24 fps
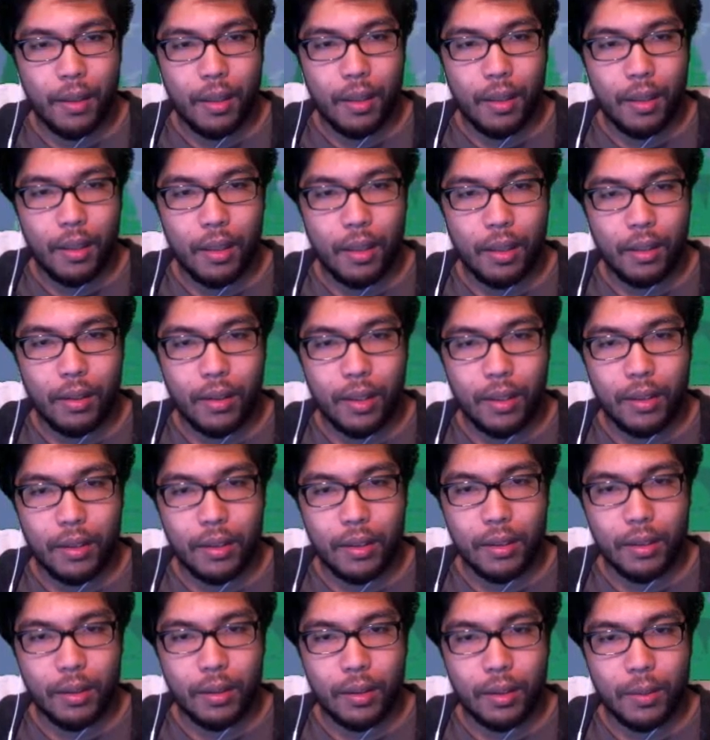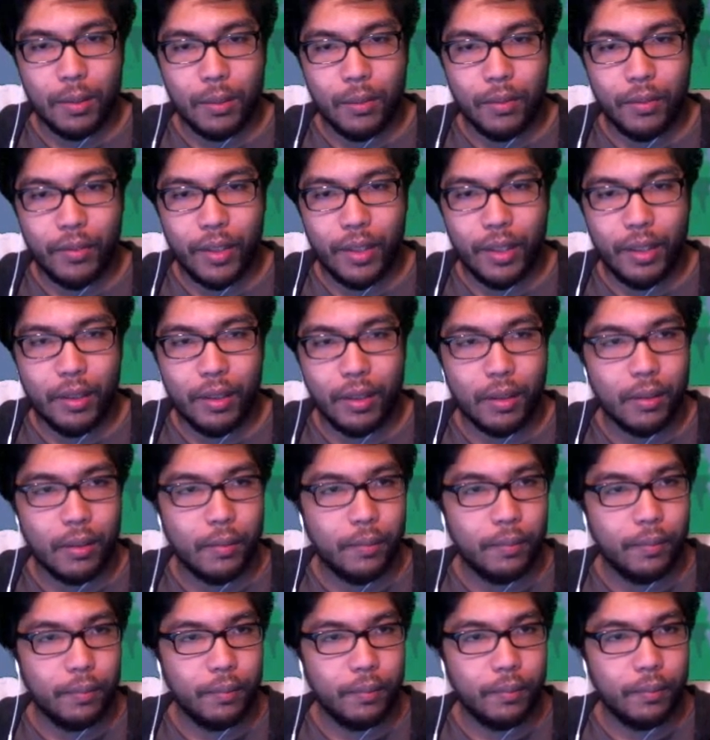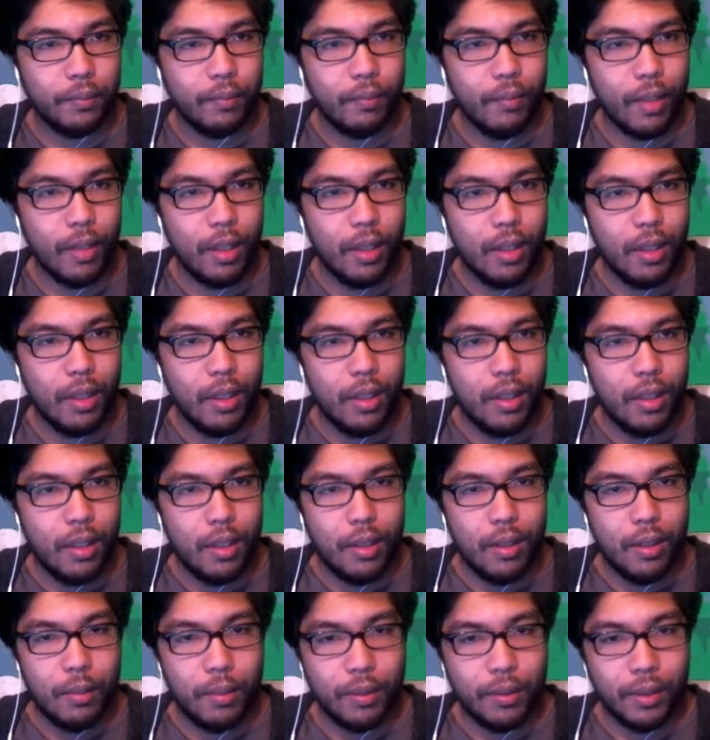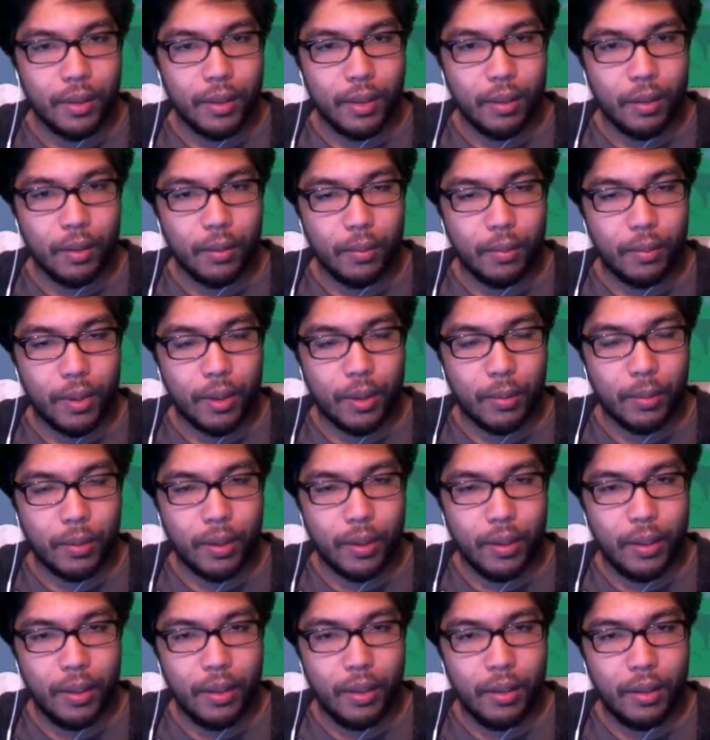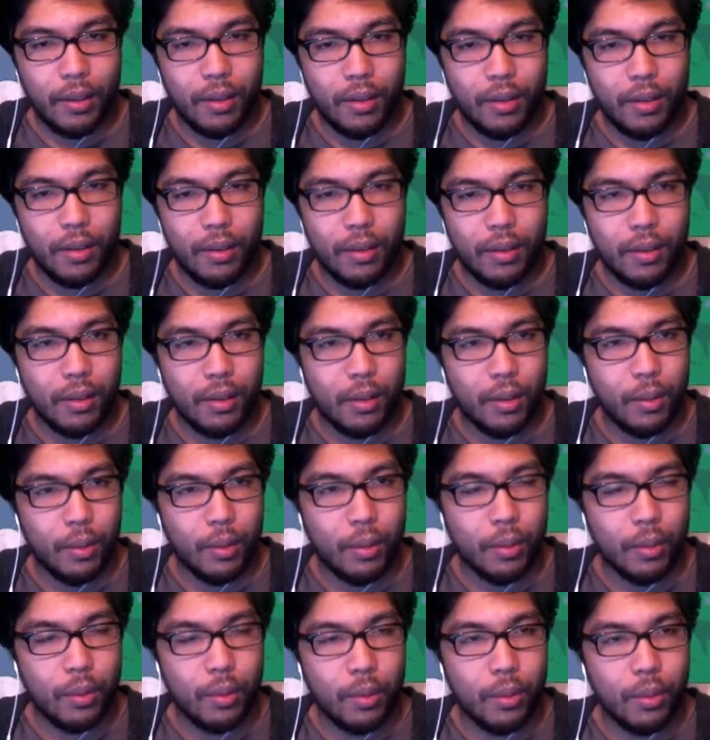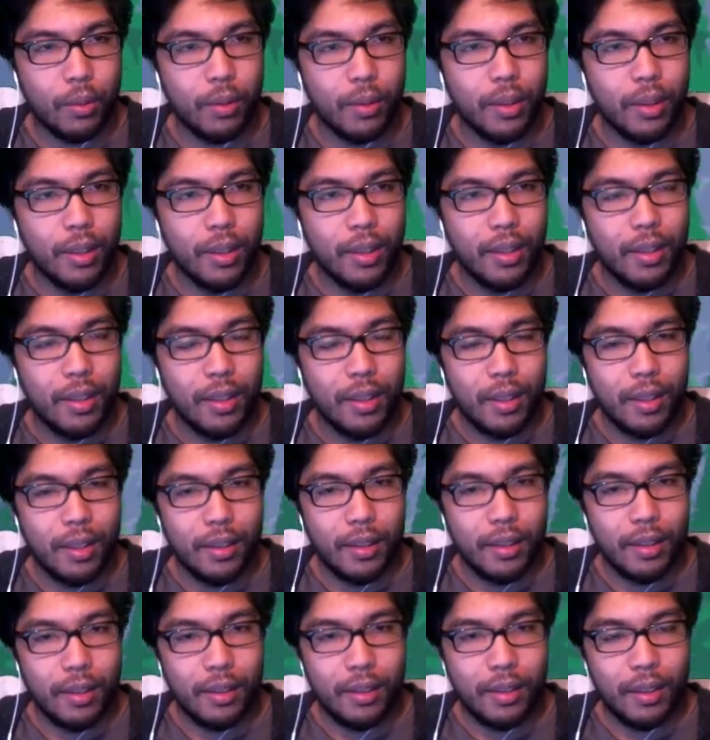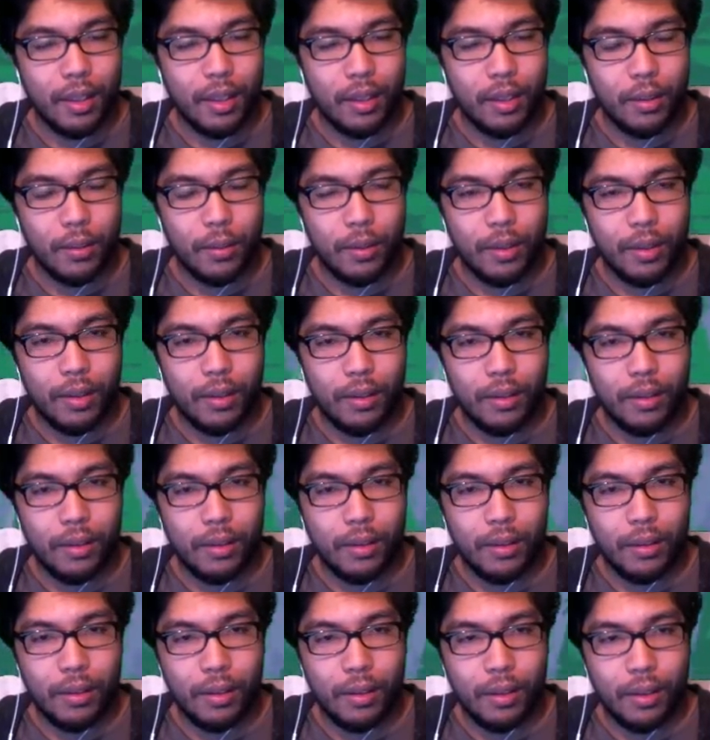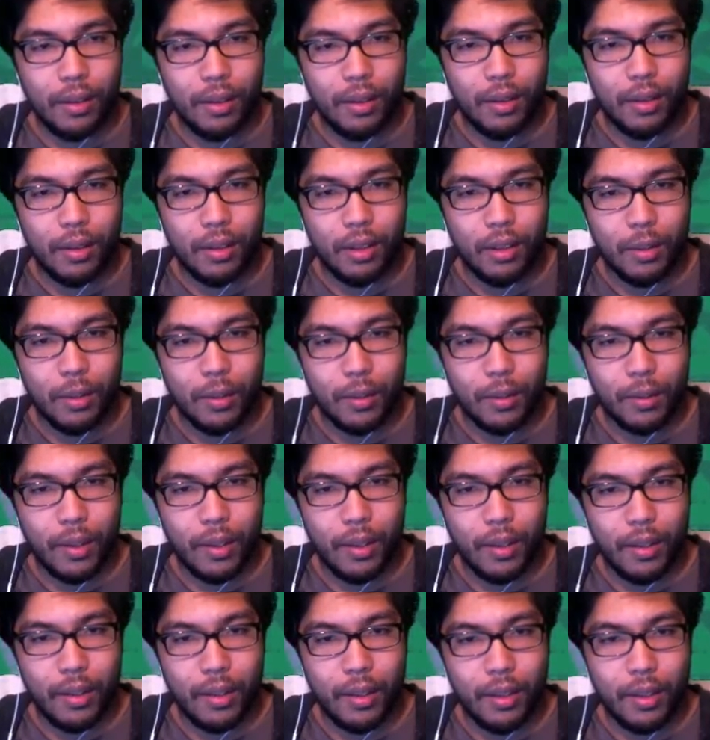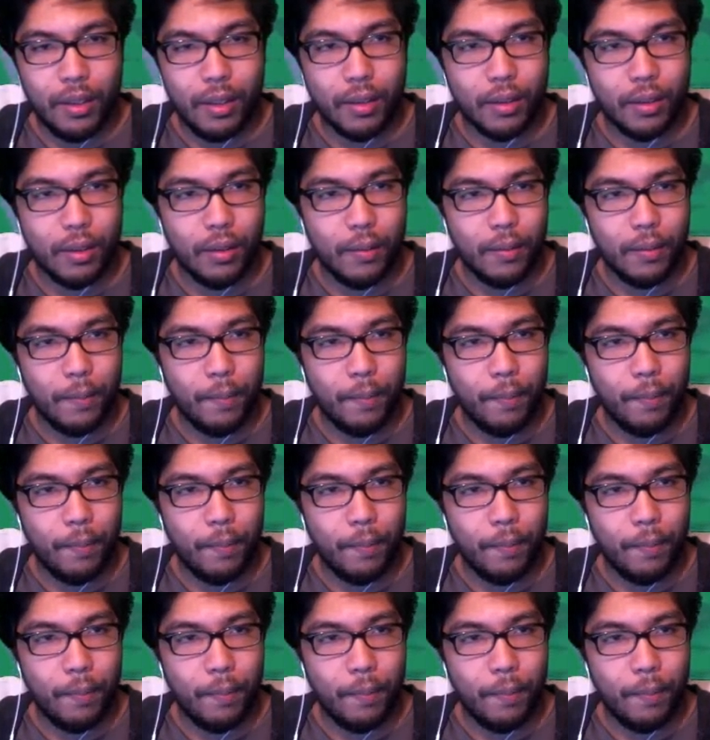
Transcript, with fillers: Alright, so let's move it here. Put the yellow pressure plate here. Cool, cool, cool. And then the other one will be right here.